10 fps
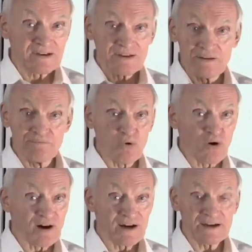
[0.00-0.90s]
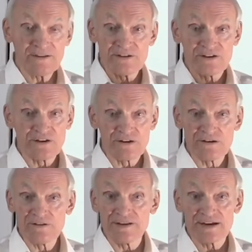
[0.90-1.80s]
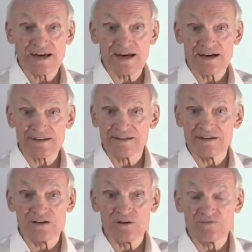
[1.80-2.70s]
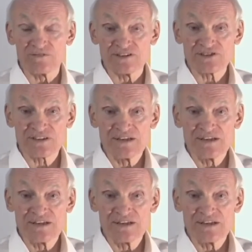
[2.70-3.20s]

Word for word: the boy, the girl, the cat, the goldfish.